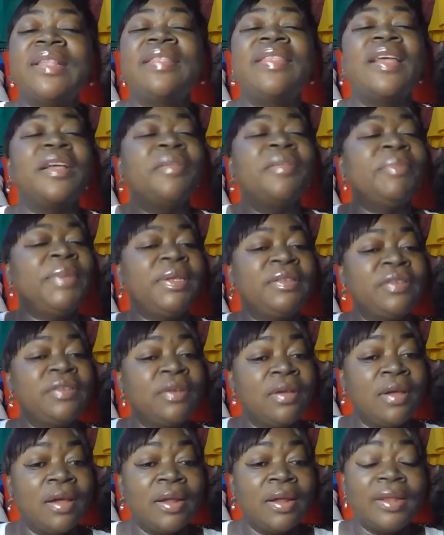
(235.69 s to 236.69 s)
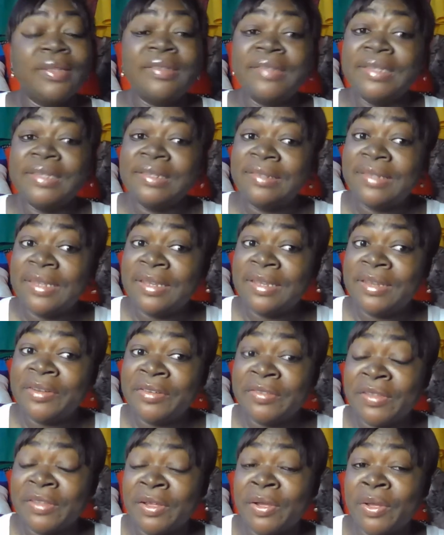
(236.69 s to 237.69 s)
Thank be to God. 16
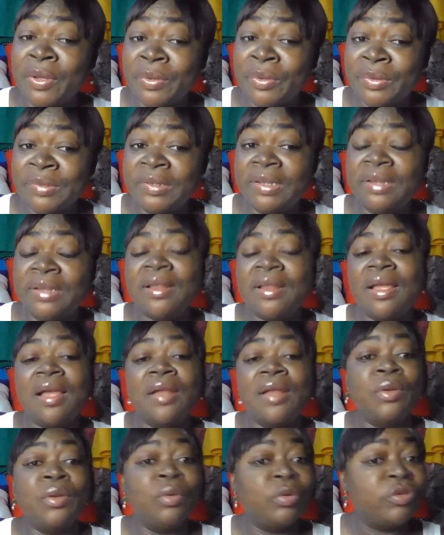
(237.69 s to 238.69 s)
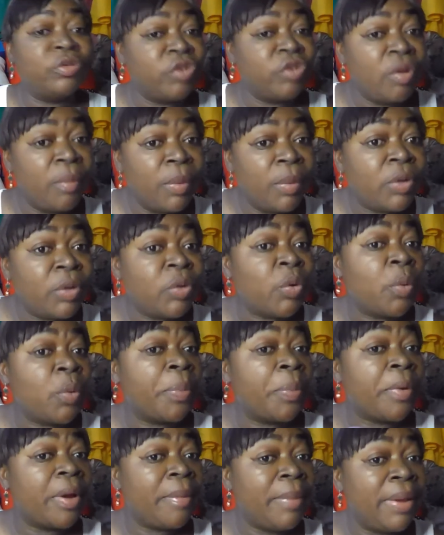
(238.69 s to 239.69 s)
years and counting. No trouble, no
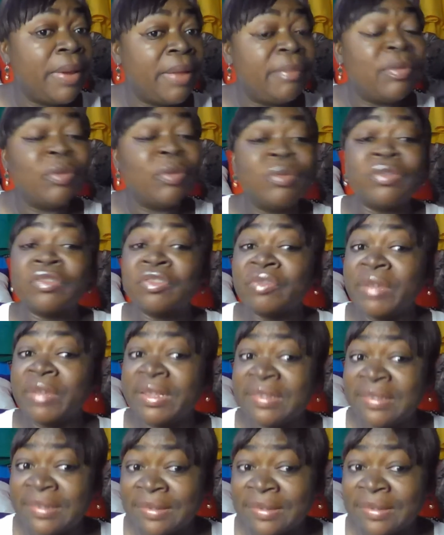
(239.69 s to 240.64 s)
problem, no stress.